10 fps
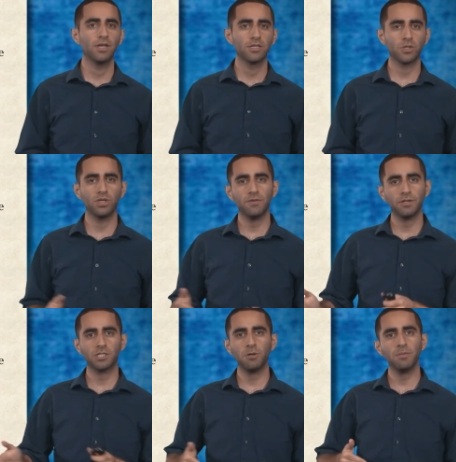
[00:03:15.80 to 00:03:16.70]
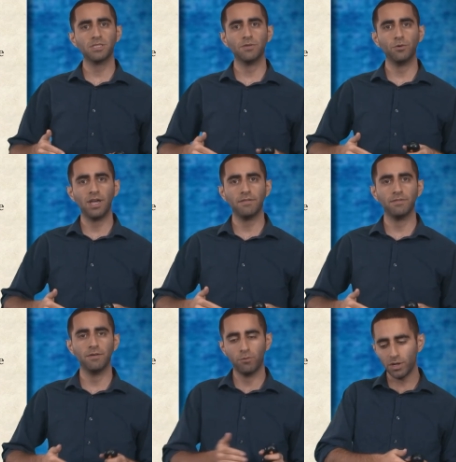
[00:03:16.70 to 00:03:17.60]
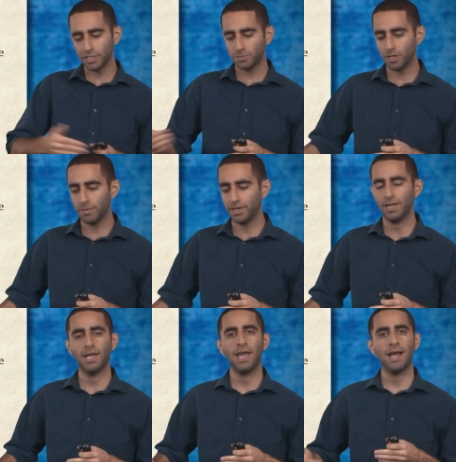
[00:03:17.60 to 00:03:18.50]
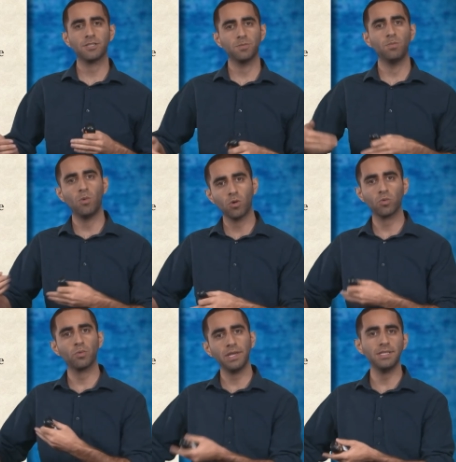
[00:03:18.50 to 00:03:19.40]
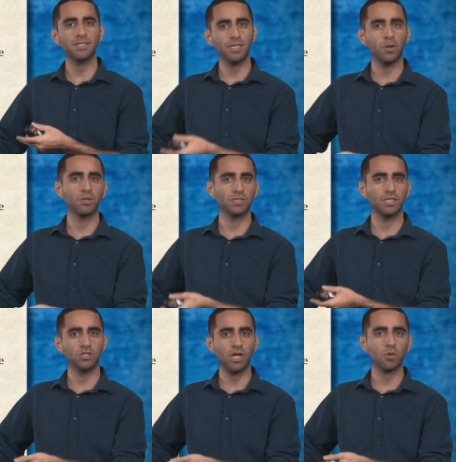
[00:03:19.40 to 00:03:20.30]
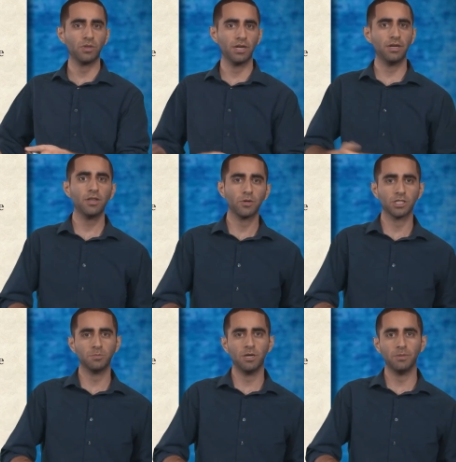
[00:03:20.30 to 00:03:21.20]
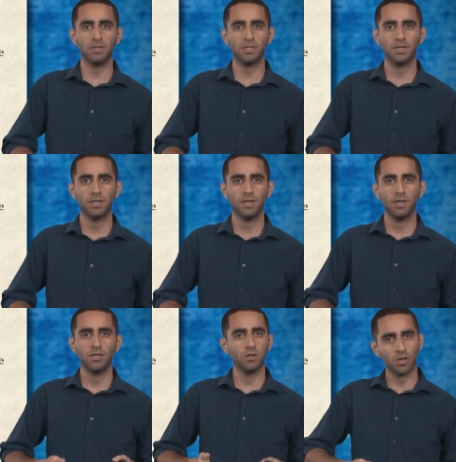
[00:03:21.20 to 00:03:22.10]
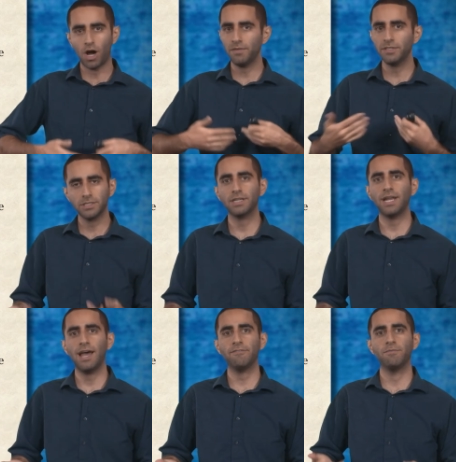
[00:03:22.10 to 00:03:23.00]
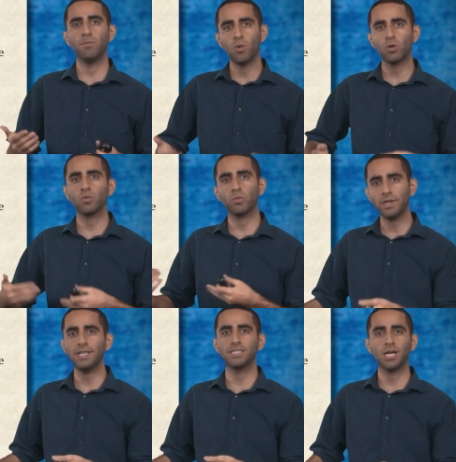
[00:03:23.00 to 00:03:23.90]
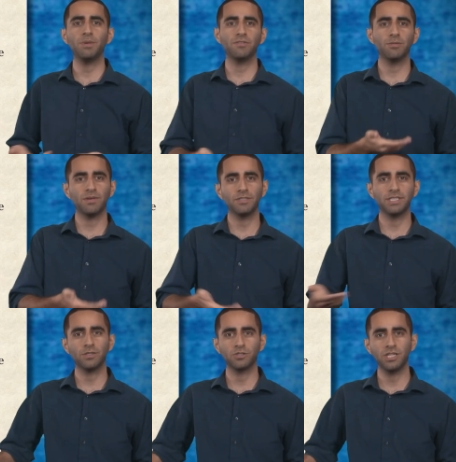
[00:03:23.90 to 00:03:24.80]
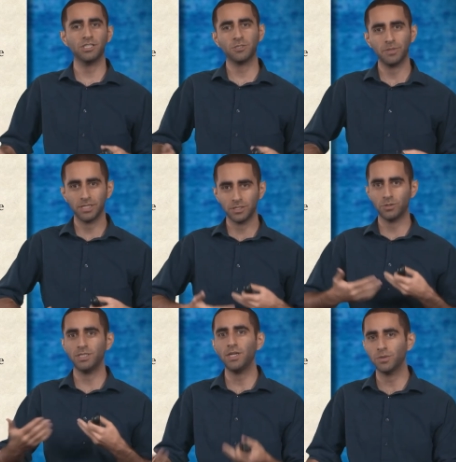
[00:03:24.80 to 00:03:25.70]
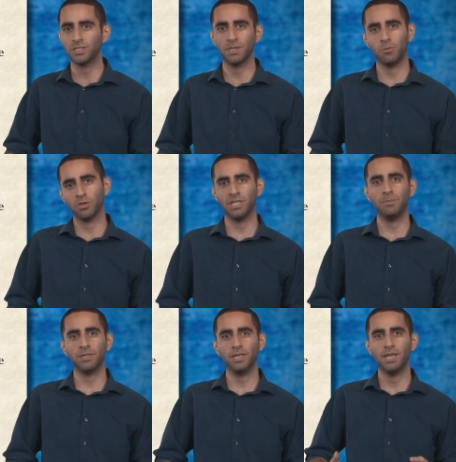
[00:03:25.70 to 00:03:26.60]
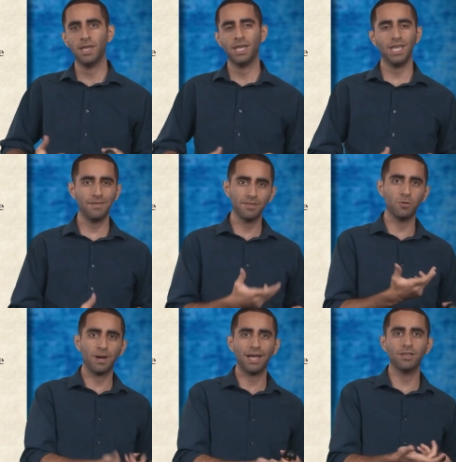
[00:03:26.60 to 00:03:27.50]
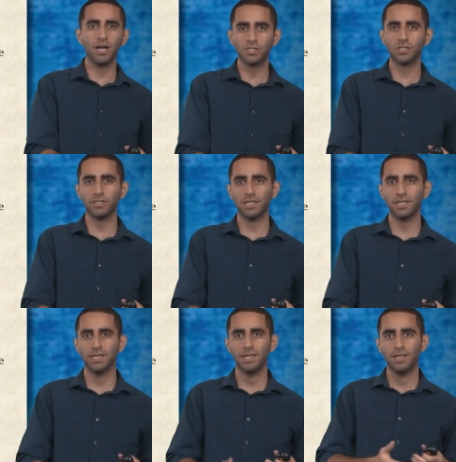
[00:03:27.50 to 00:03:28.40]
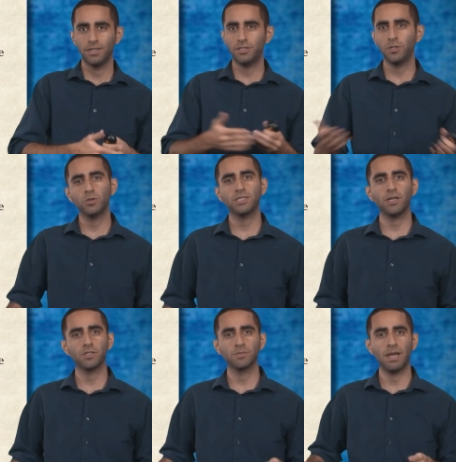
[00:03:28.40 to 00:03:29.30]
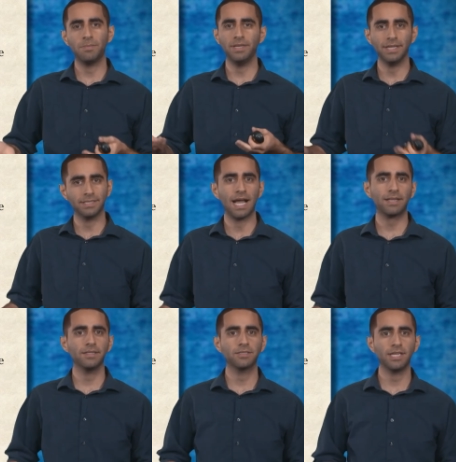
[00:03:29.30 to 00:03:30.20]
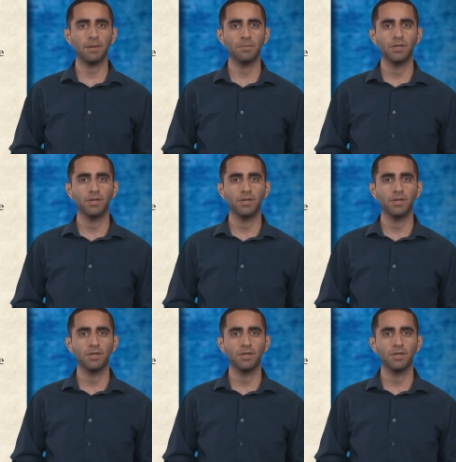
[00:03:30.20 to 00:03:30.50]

So in different experiments, if we have if one experiment has more reads sequenced in general than another experiment, you're obviously going to have more reads coming from every single gene just because you sequenced it more deeply, even though biologically the two cells might be exactly the same.